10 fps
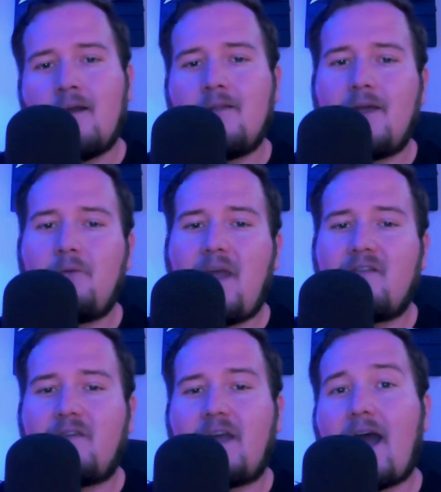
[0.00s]
Then we have
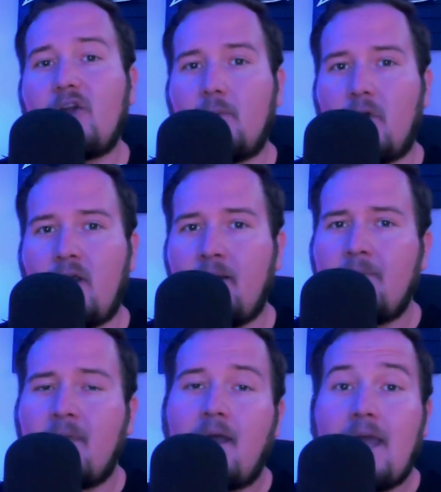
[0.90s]
Kyler Murray.
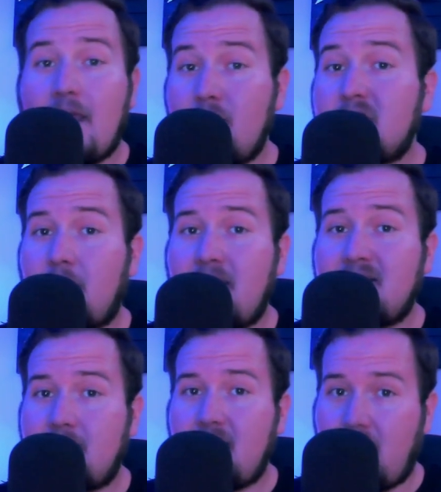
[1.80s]
He was on pace
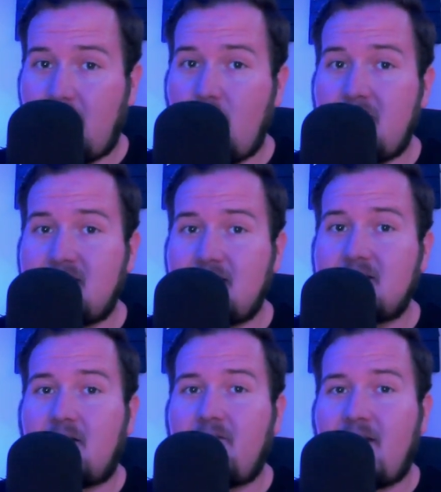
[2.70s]
to be the QB6
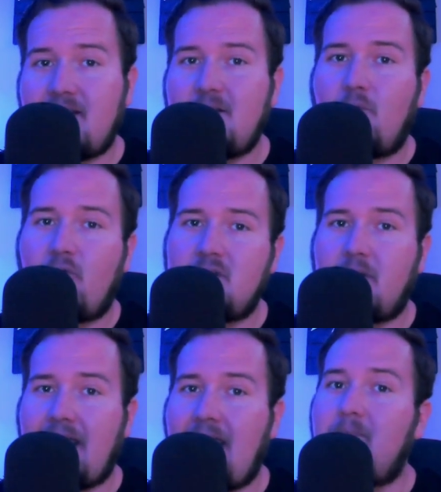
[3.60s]
on a fantasy points per
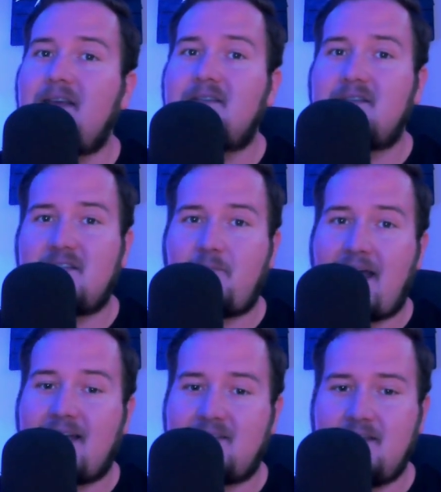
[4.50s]
game basis this
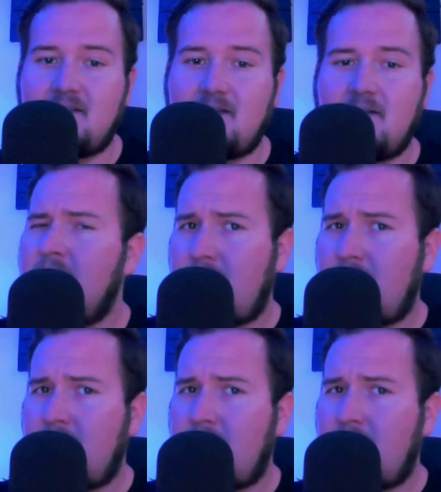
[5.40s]
past season.